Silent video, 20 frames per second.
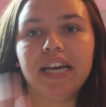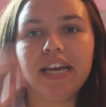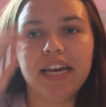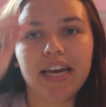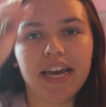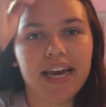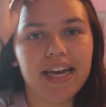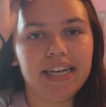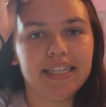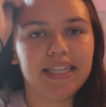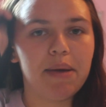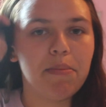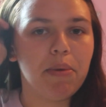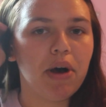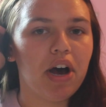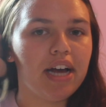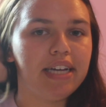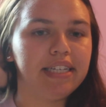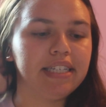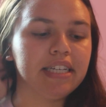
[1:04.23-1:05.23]
thing is I
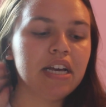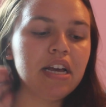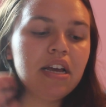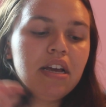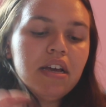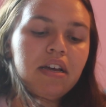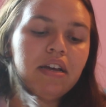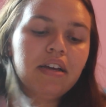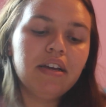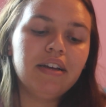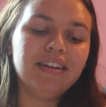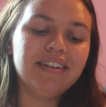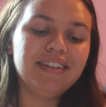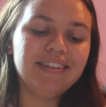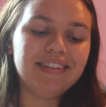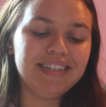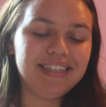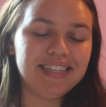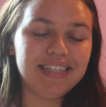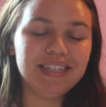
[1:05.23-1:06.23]
bought,
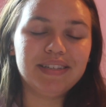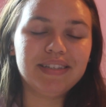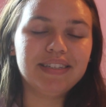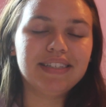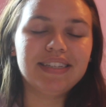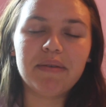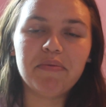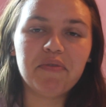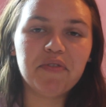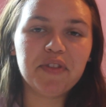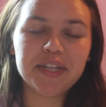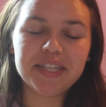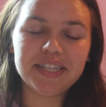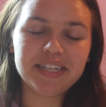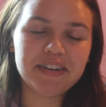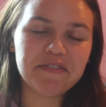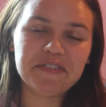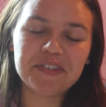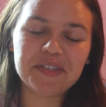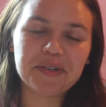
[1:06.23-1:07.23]
some of this
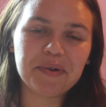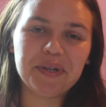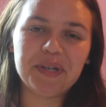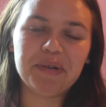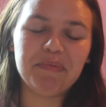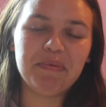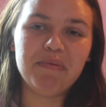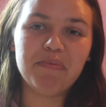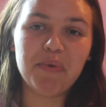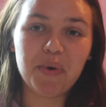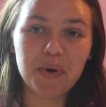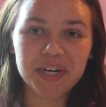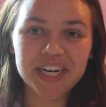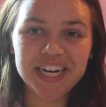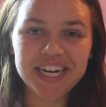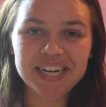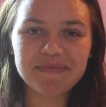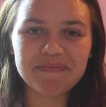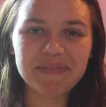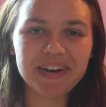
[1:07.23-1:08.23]
stuff is going to be
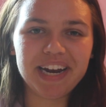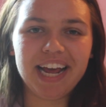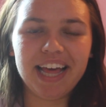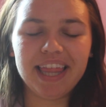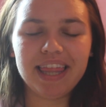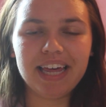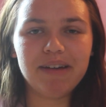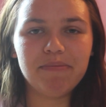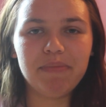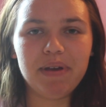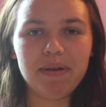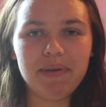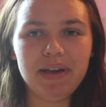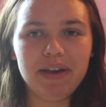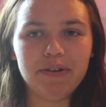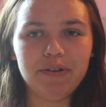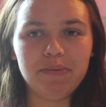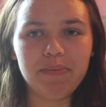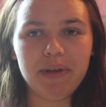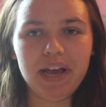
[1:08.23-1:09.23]
boring, but I thought maybe
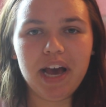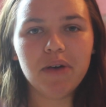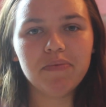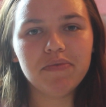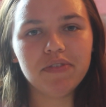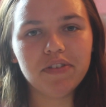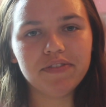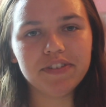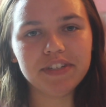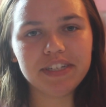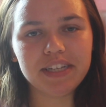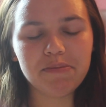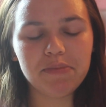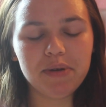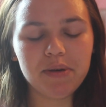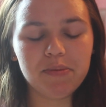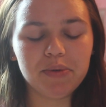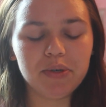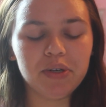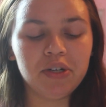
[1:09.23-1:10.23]
it would be helpful for some
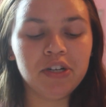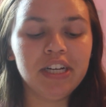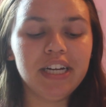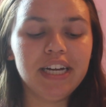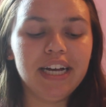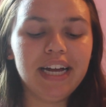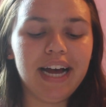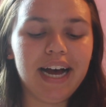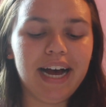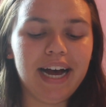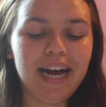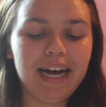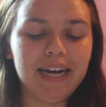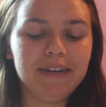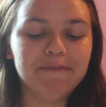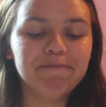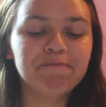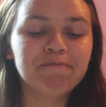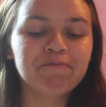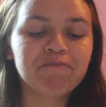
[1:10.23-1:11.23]
people.
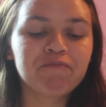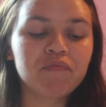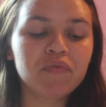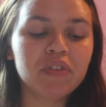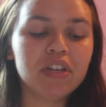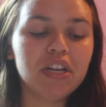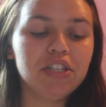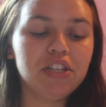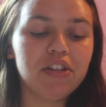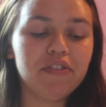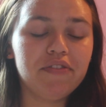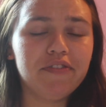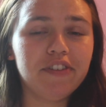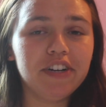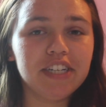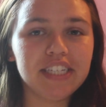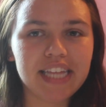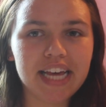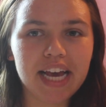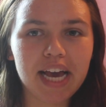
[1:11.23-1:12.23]
The
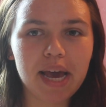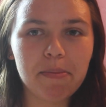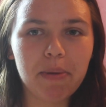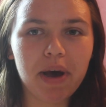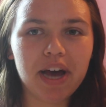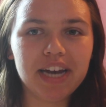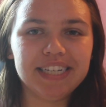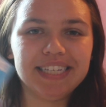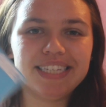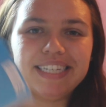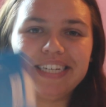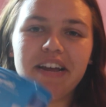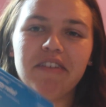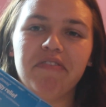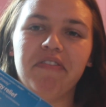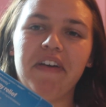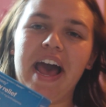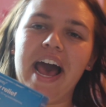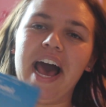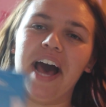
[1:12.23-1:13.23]
first thing I bought is
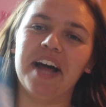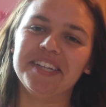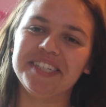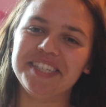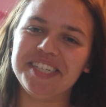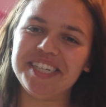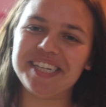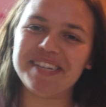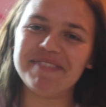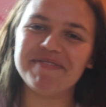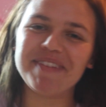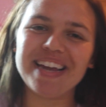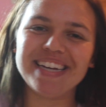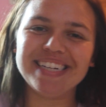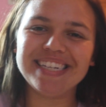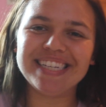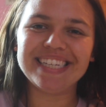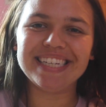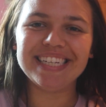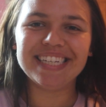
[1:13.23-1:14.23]
enough allergy
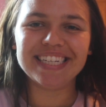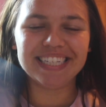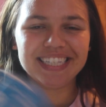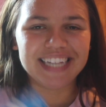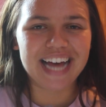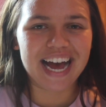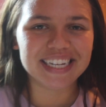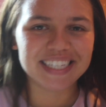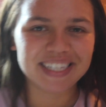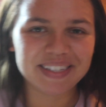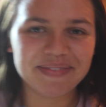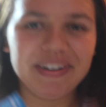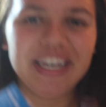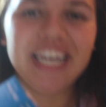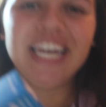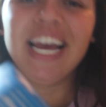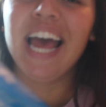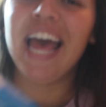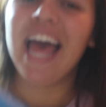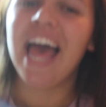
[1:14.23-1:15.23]
medicine to last
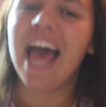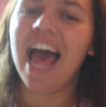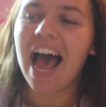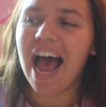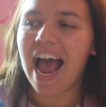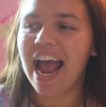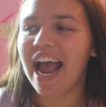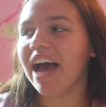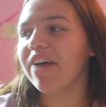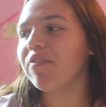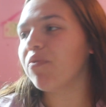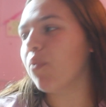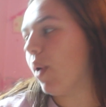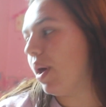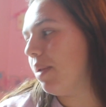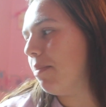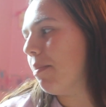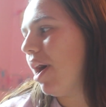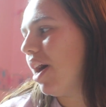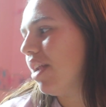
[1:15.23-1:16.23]
me. I have
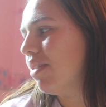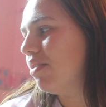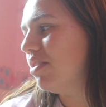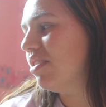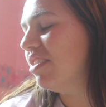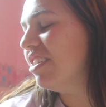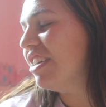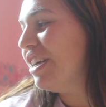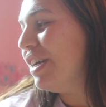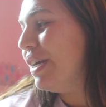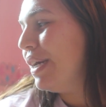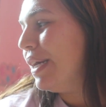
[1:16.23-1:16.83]
one bottle,